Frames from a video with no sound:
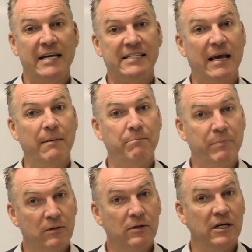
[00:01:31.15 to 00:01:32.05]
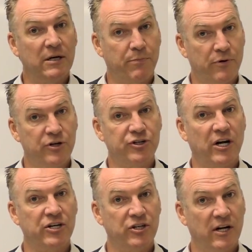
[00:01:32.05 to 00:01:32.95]
as a building
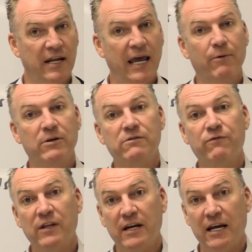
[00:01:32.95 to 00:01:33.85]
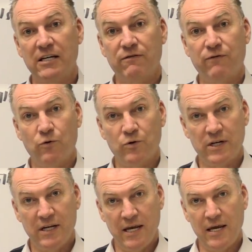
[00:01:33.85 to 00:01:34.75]
depreciation allowance for the next
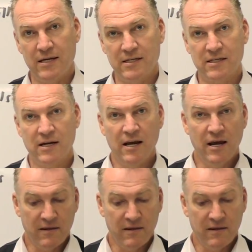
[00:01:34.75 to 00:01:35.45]
40 years.